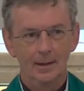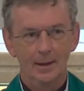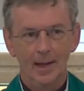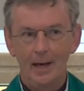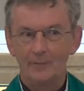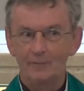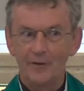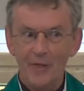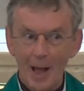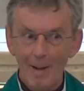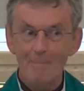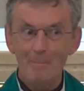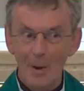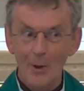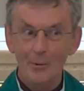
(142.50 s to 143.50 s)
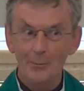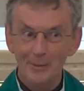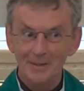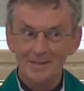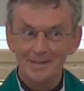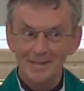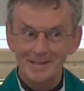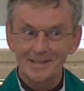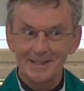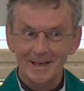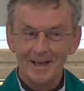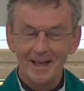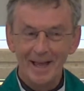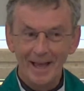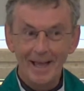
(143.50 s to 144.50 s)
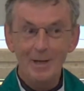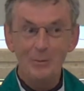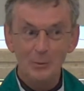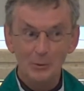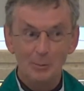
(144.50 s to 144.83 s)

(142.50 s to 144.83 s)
And for that moment, he was